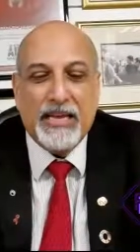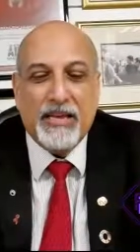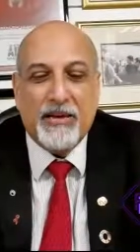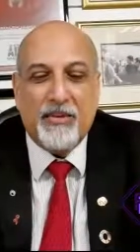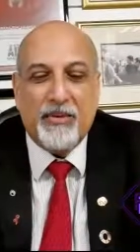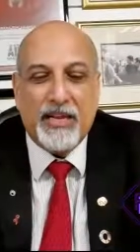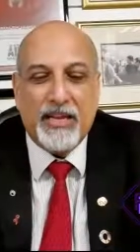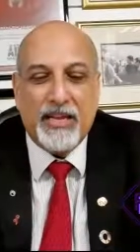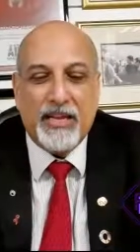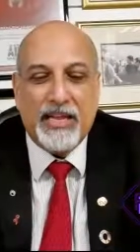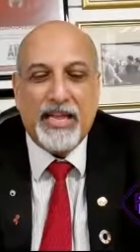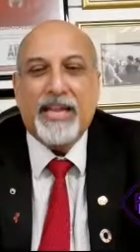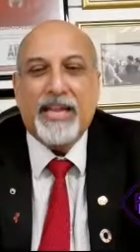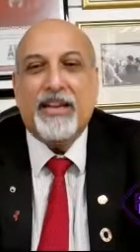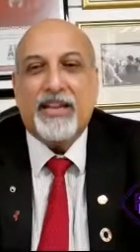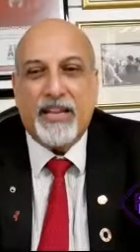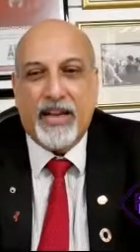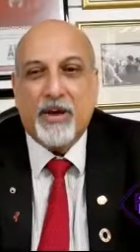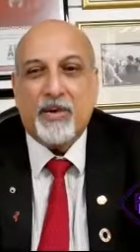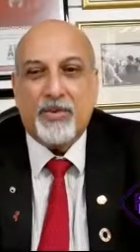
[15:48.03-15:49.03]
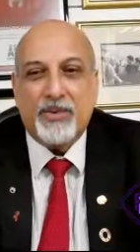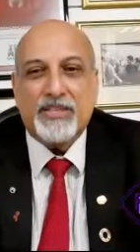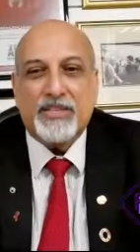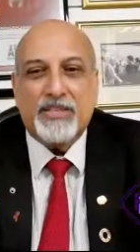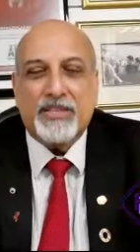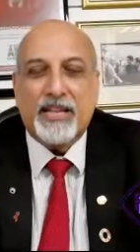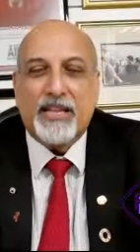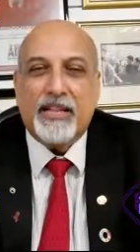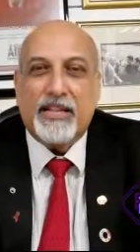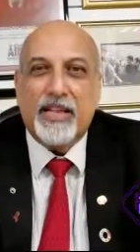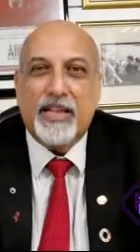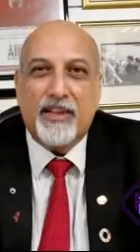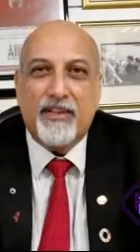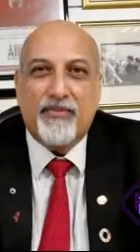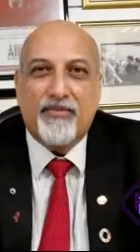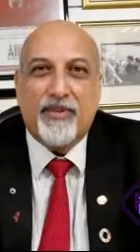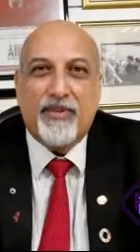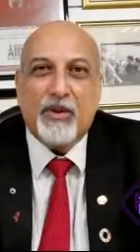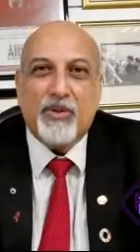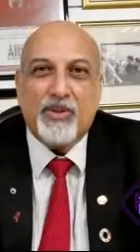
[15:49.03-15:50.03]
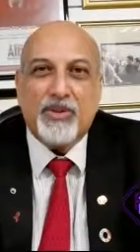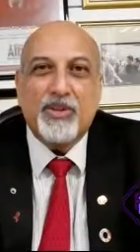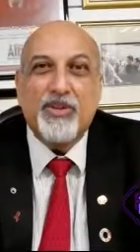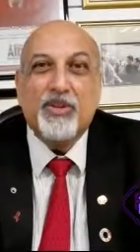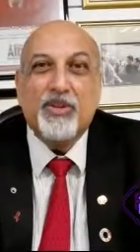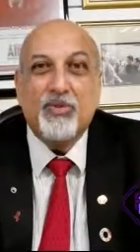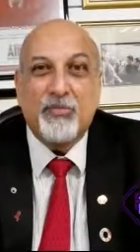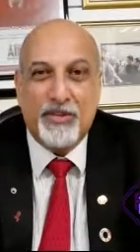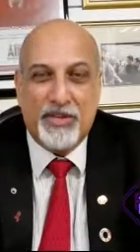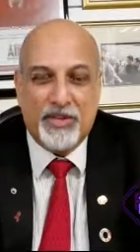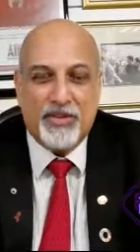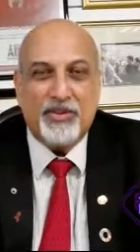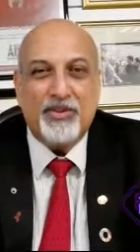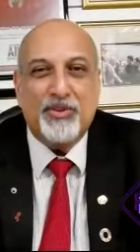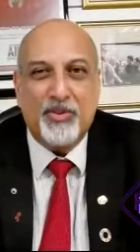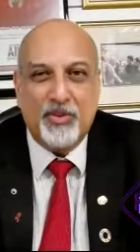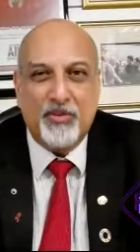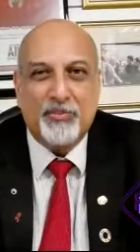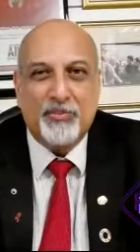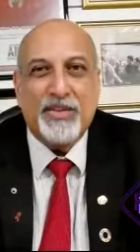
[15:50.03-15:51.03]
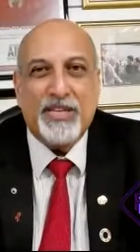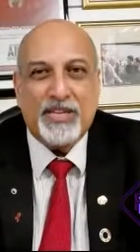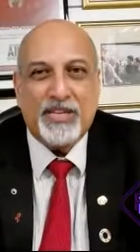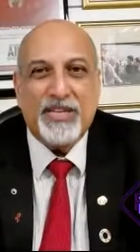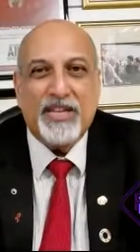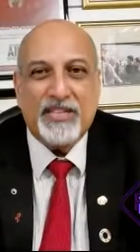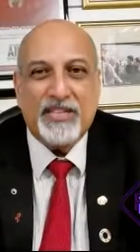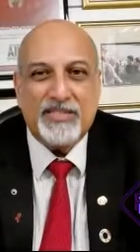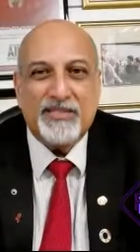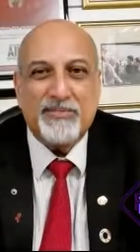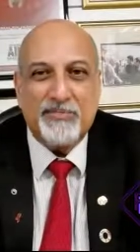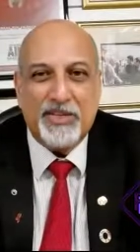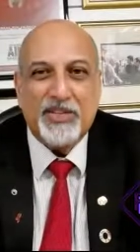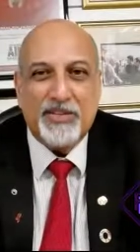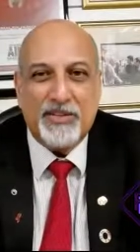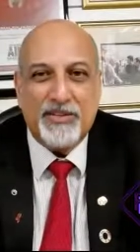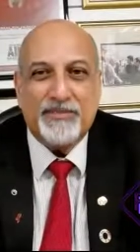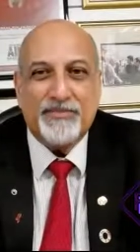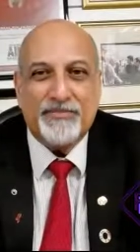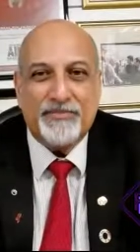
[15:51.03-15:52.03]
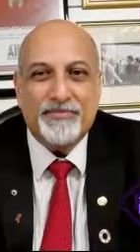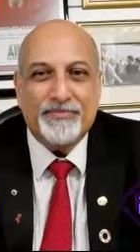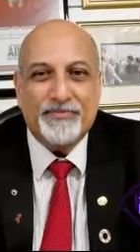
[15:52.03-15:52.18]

when they announced that they found human-to-human transmission,